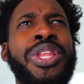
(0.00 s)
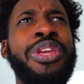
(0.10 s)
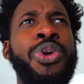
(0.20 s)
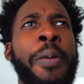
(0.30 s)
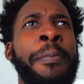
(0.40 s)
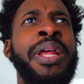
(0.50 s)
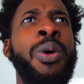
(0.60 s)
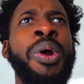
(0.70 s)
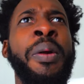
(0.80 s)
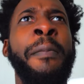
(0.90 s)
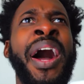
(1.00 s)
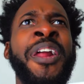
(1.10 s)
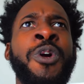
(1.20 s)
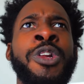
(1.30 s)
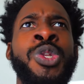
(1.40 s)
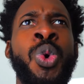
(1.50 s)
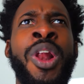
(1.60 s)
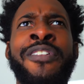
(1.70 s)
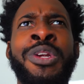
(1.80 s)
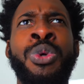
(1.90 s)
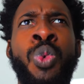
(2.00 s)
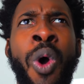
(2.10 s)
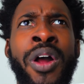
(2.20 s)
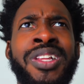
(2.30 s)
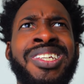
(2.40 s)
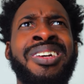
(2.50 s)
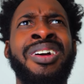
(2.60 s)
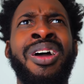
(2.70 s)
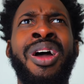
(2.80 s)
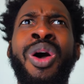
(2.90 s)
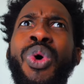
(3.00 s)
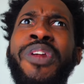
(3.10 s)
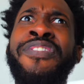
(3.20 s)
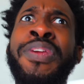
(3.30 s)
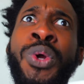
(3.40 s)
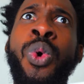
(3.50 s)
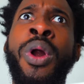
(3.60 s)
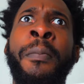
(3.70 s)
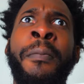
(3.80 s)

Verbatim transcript: You think you can meet up with a minor and do whatever you want? What if you were the